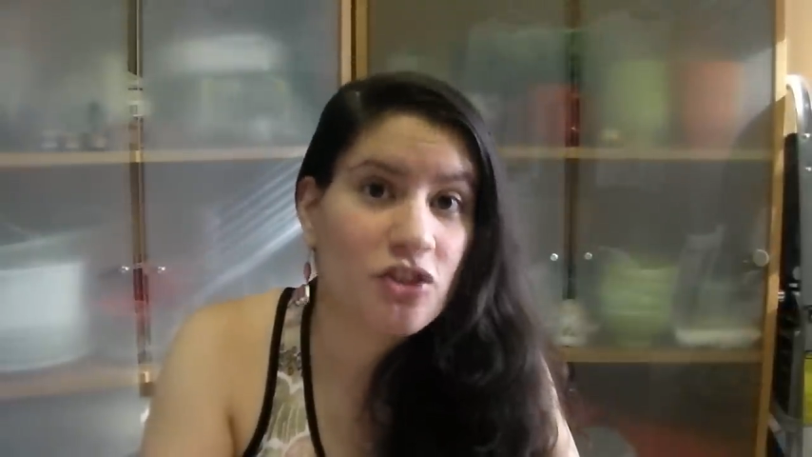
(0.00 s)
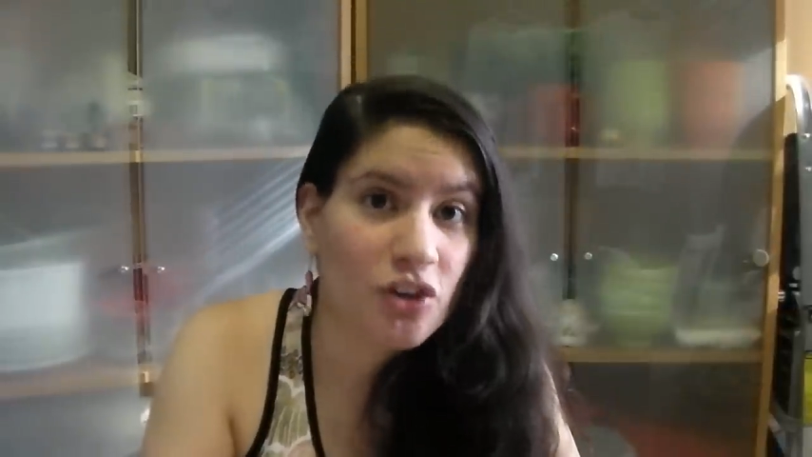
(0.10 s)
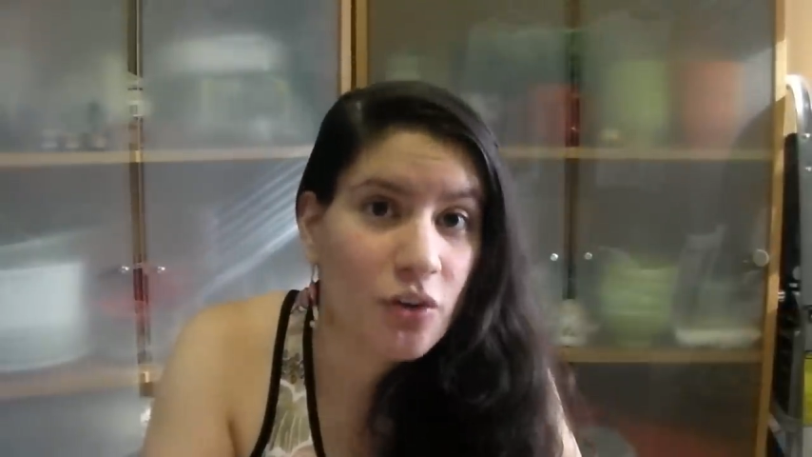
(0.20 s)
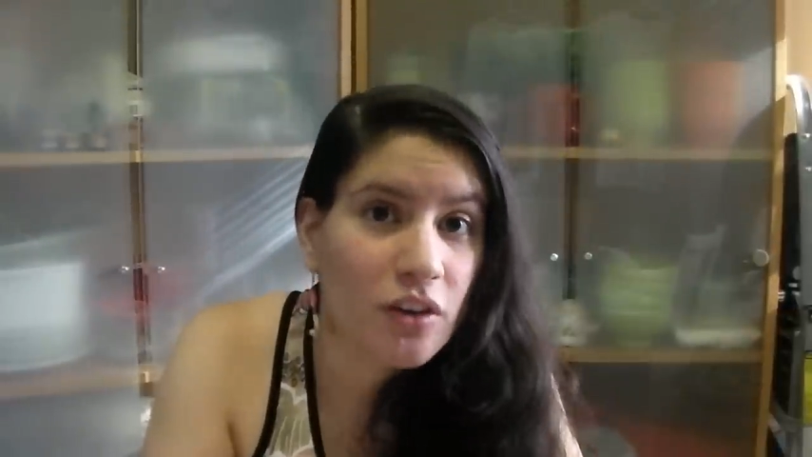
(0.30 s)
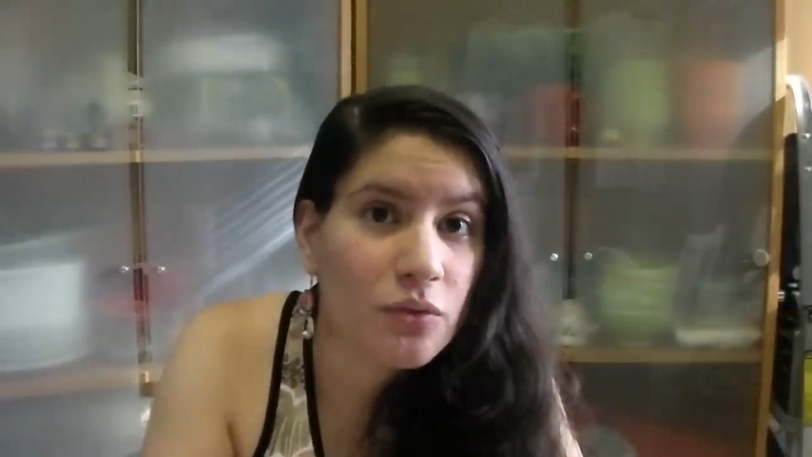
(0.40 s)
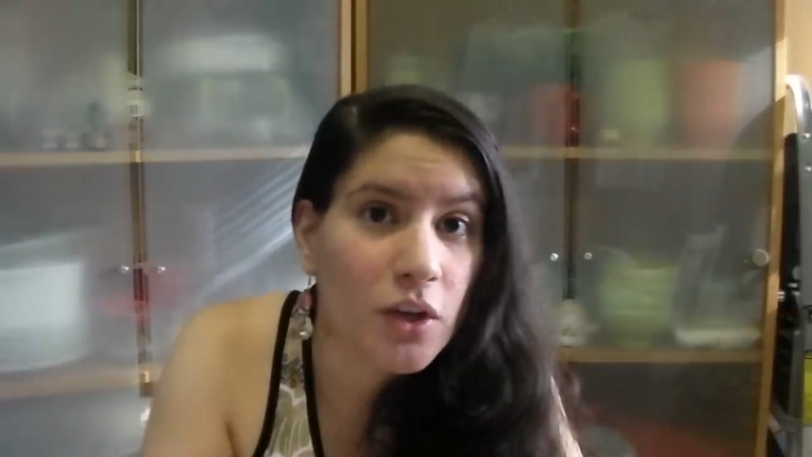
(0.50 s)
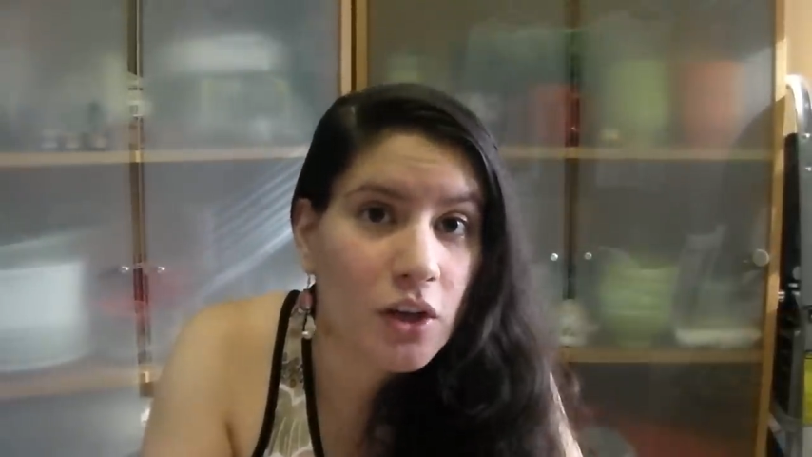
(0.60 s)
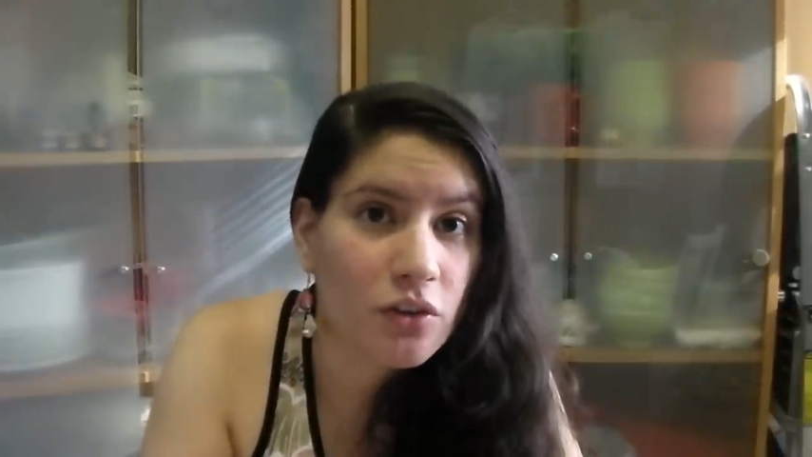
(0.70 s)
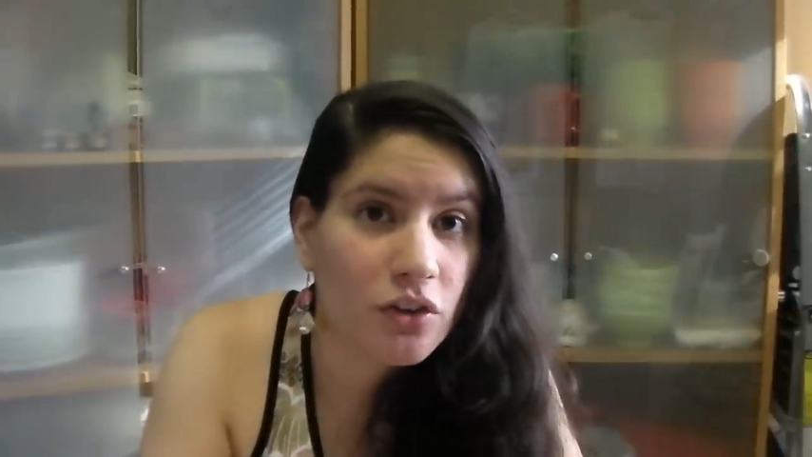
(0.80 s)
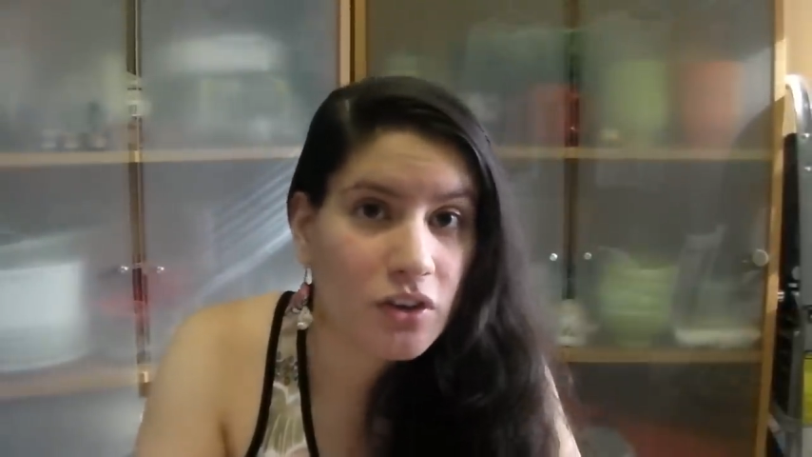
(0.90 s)
show this
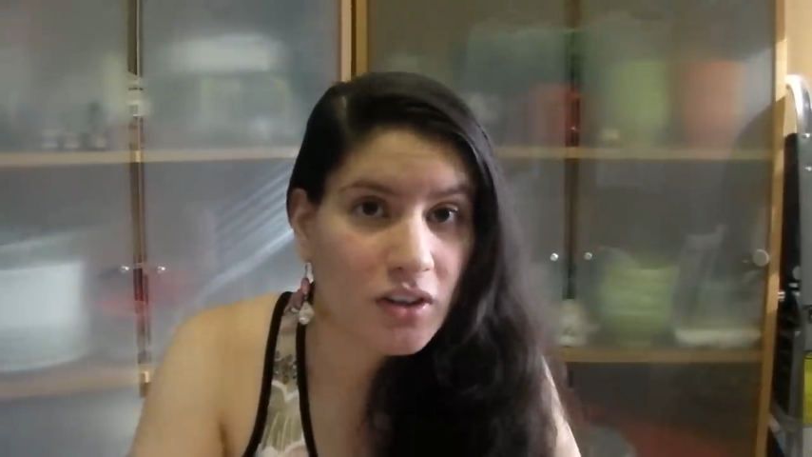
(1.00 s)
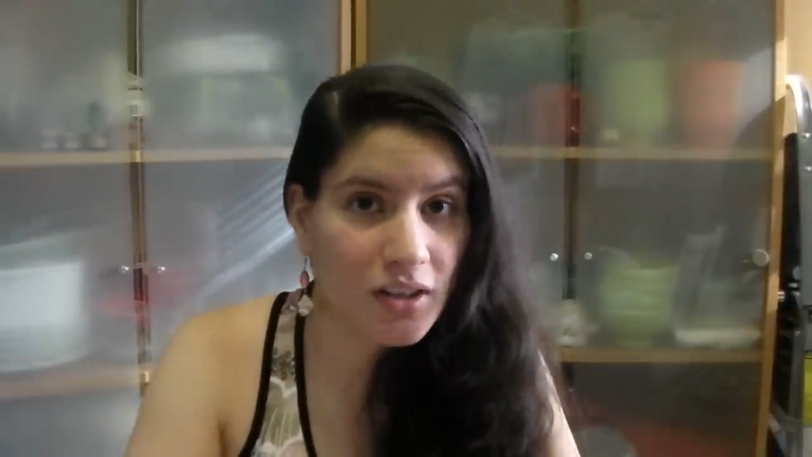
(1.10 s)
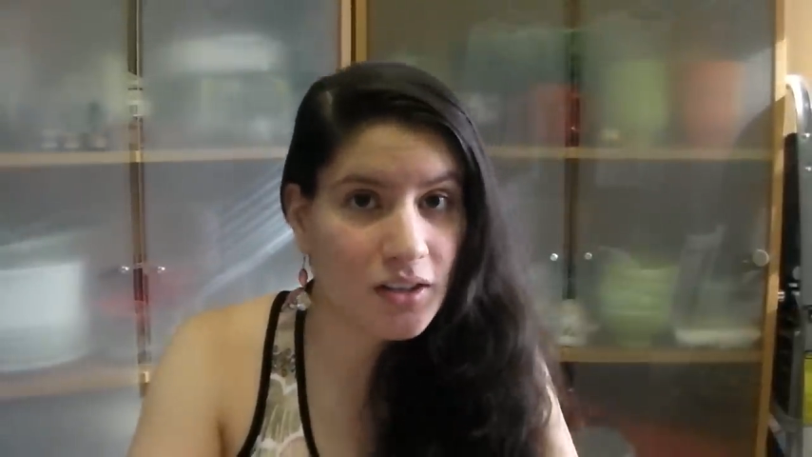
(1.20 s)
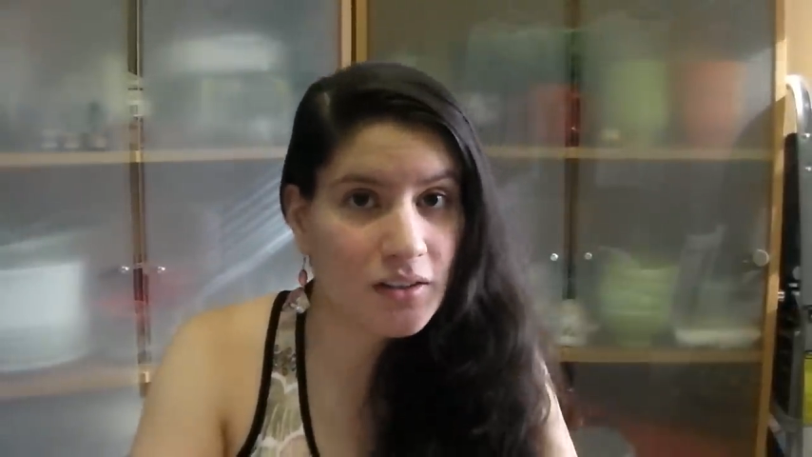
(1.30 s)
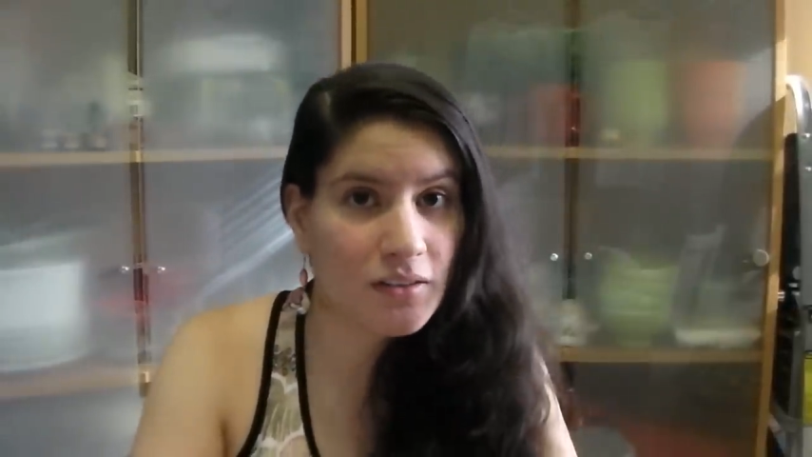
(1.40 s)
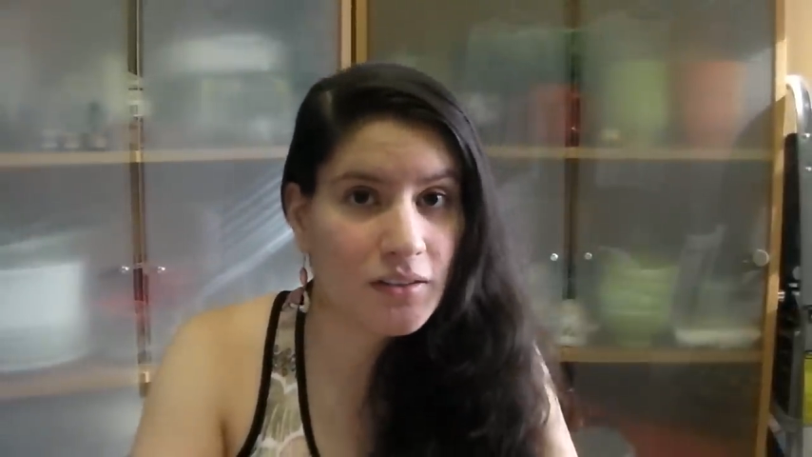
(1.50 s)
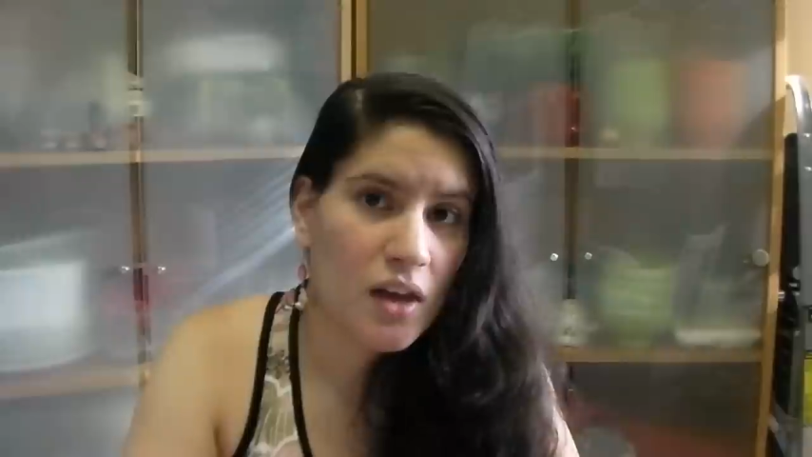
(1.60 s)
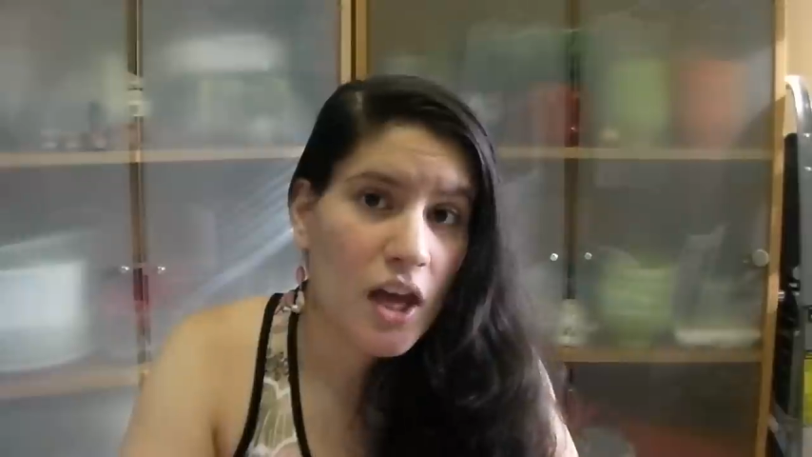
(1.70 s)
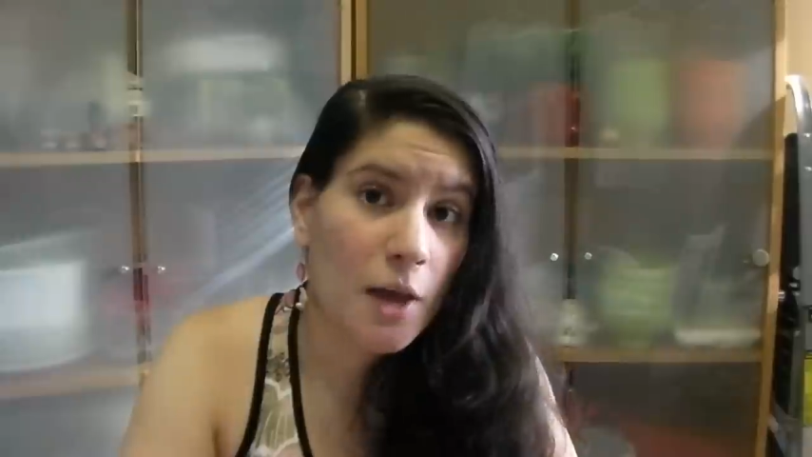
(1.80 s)
video to your kids.